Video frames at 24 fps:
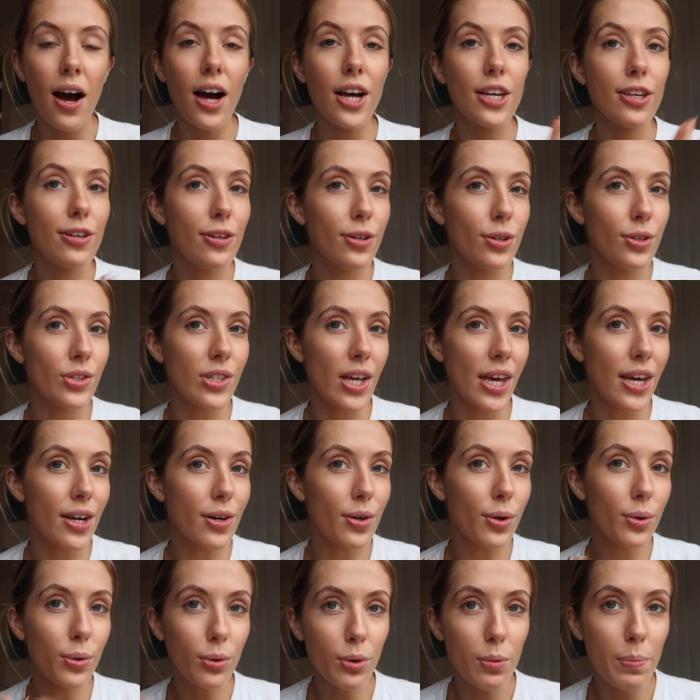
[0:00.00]
I use like
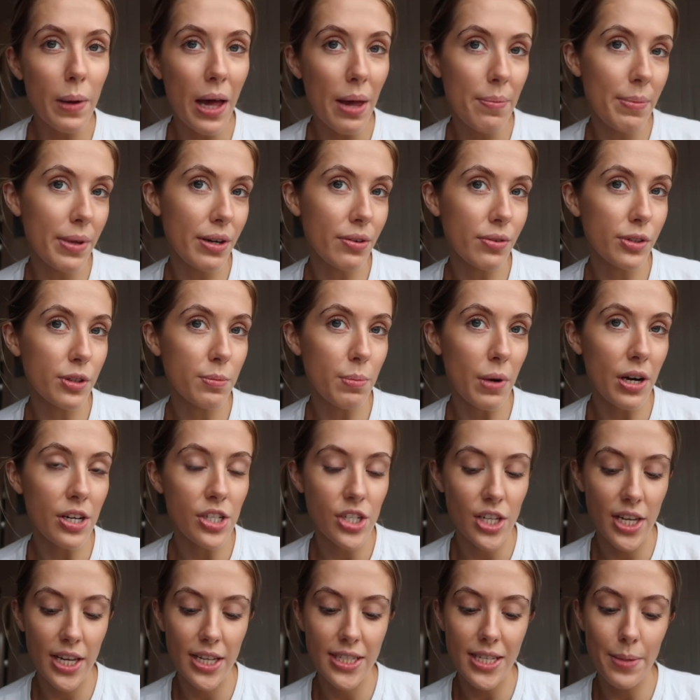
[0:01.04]
all Bare Minerals
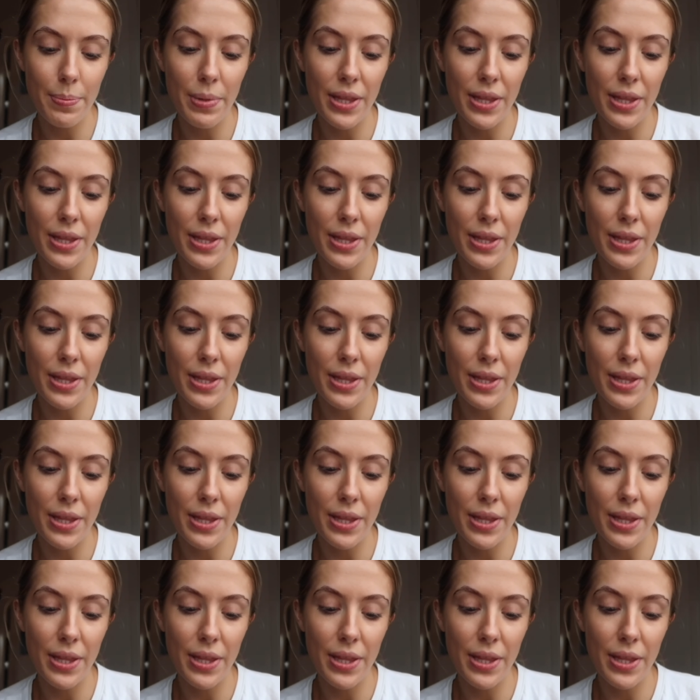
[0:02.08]
brushes,